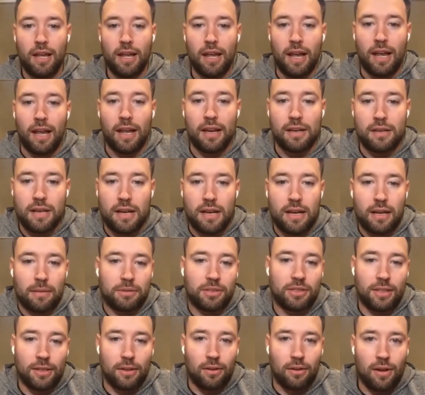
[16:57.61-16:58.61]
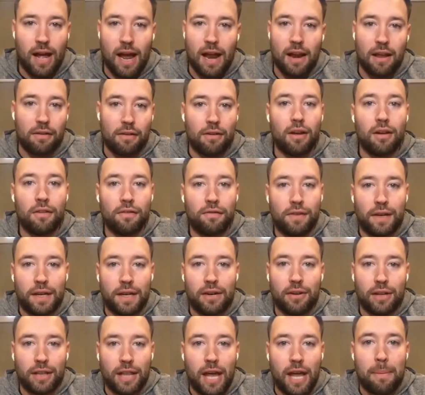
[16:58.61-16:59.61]
And I'm still kind of
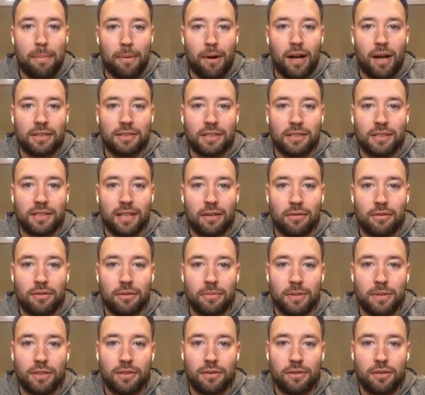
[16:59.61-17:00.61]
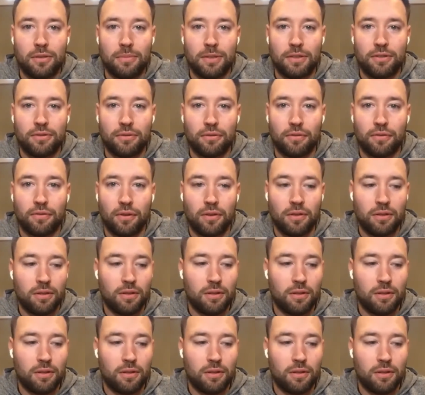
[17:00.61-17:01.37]
figuring that process out, to be truthful.